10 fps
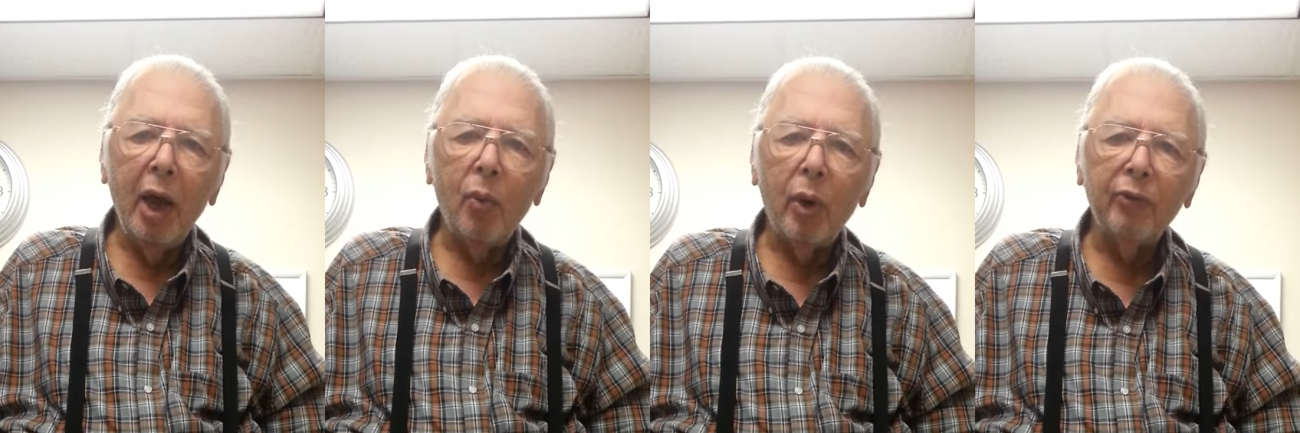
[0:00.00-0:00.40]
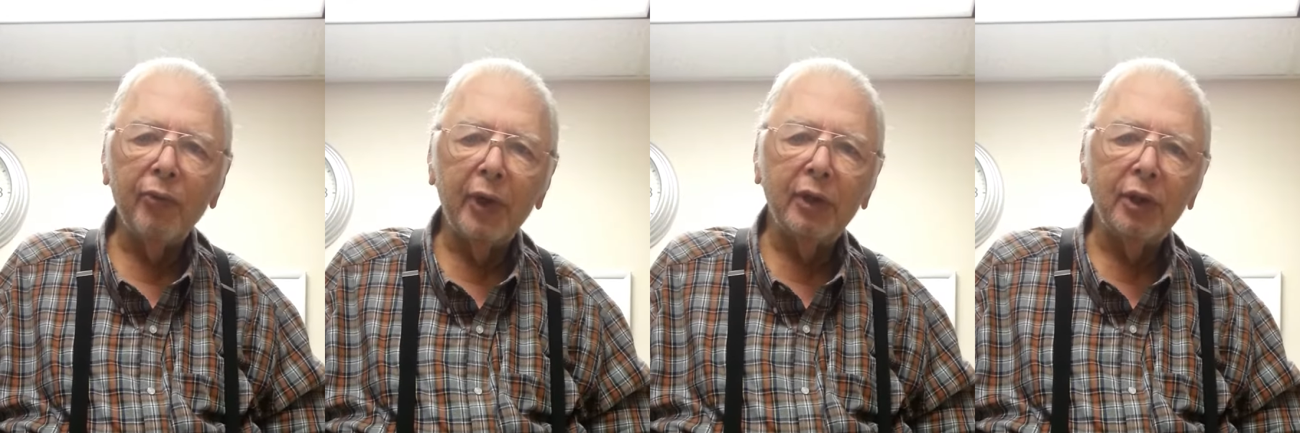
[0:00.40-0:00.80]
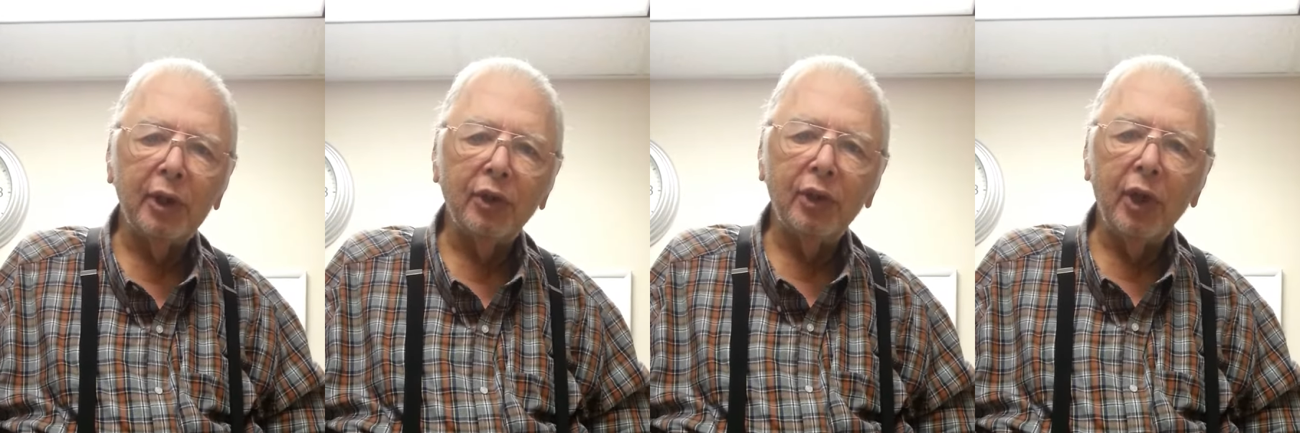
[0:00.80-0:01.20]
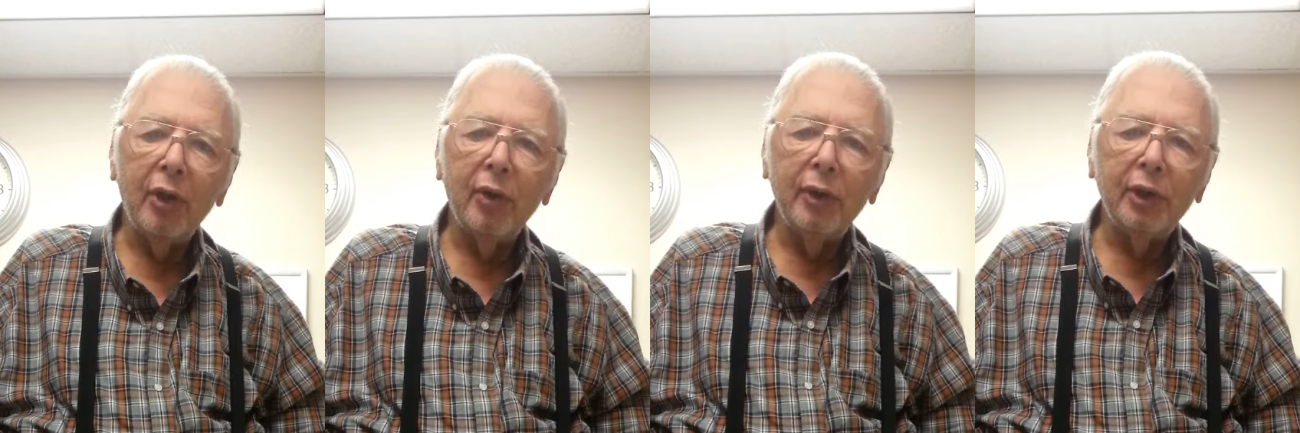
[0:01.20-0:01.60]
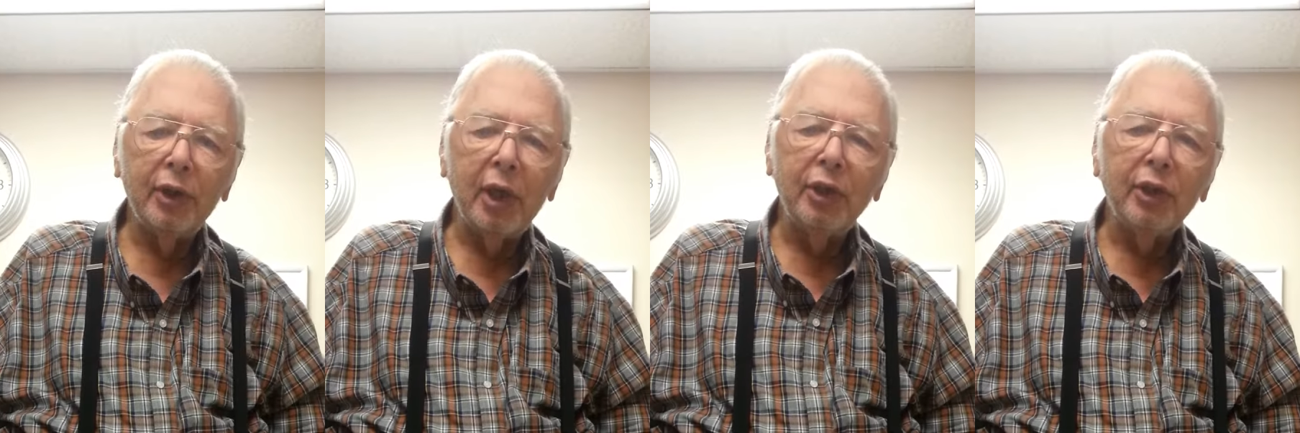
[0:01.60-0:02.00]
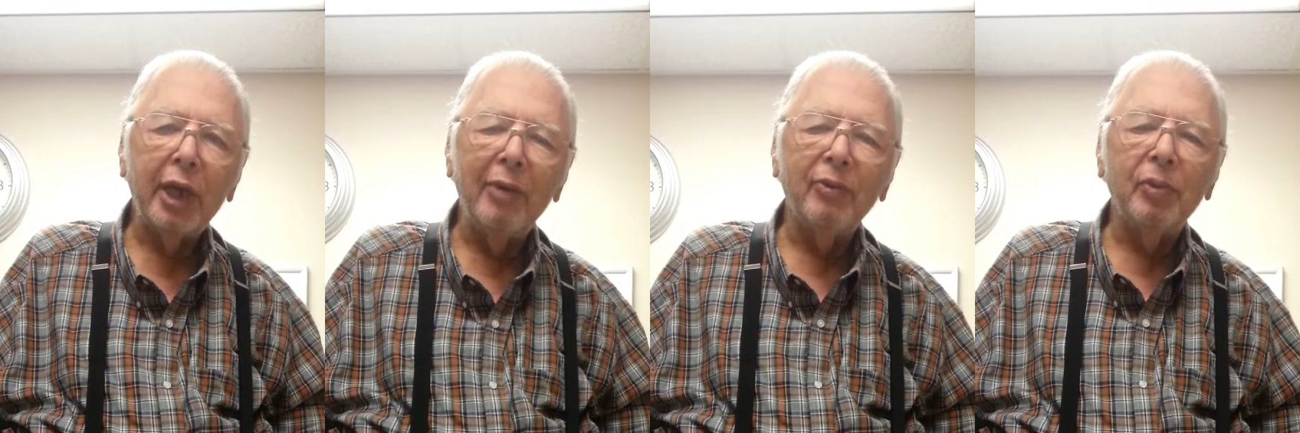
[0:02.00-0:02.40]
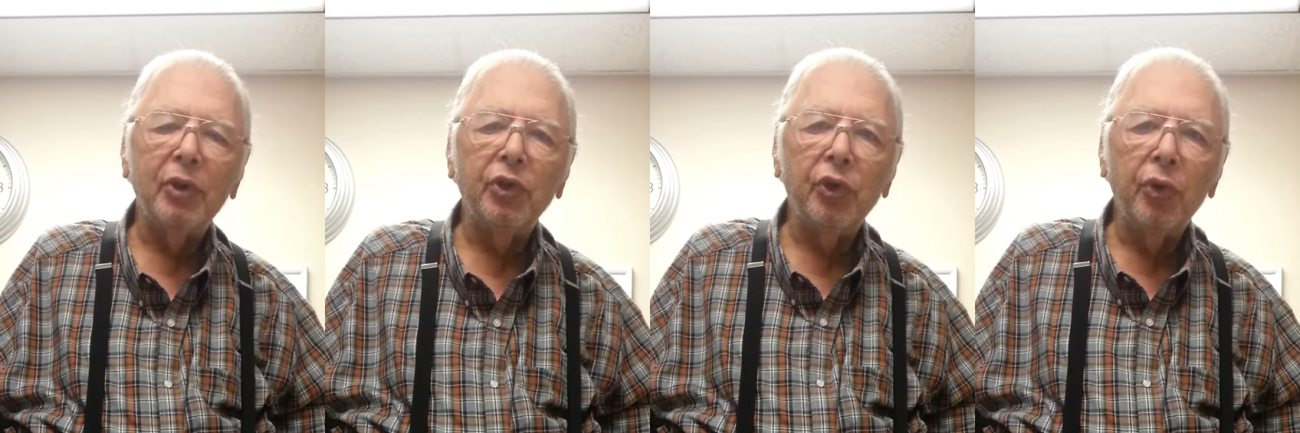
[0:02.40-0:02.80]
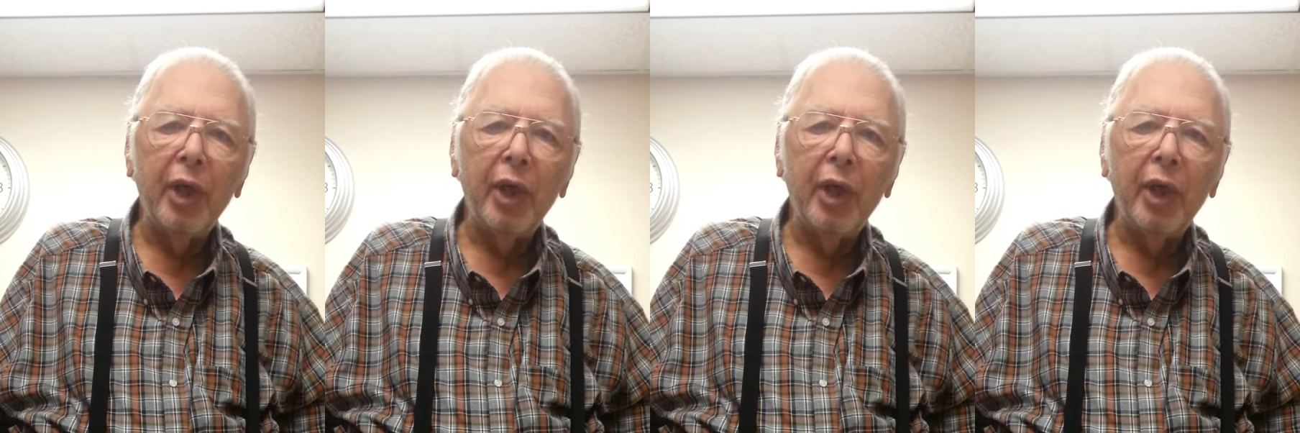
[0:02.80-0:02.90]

One friend says to the other, he says, I just came from the zoo.